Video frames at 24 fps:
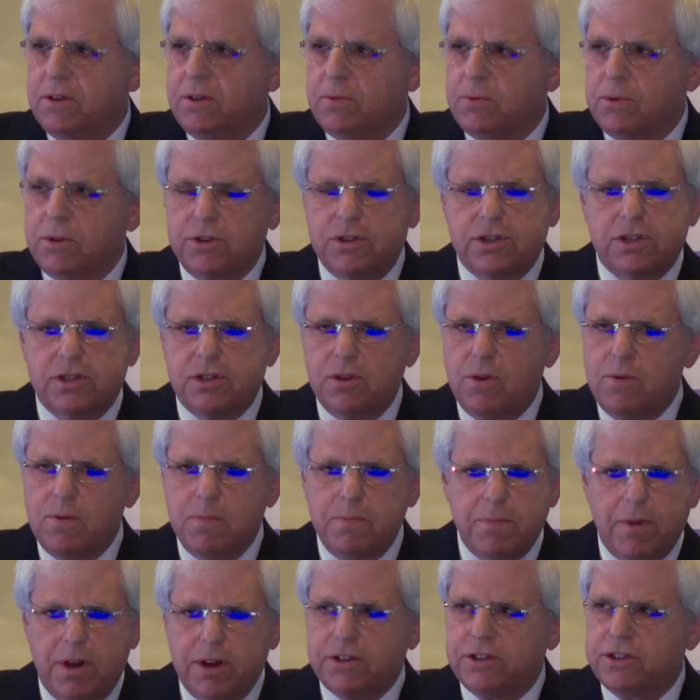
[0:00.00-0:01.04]
where so
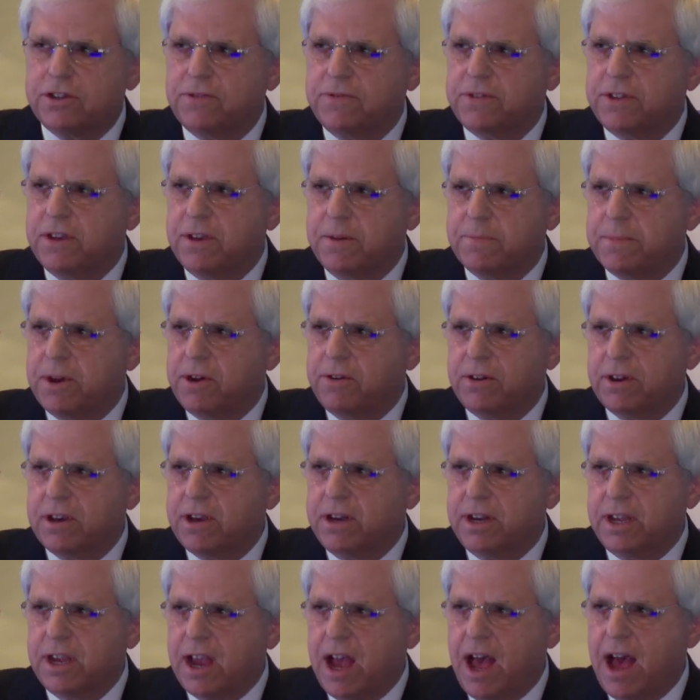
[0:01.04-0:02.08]
much of the
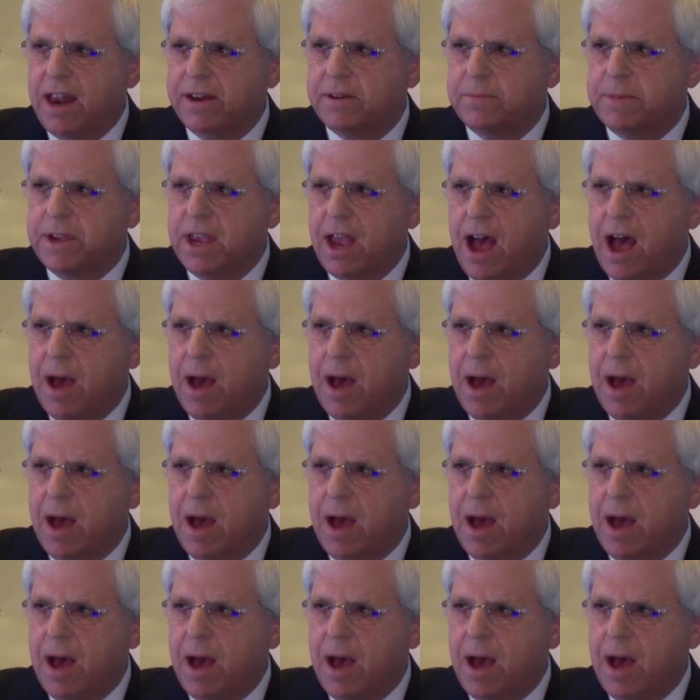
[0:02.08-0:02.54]
American economy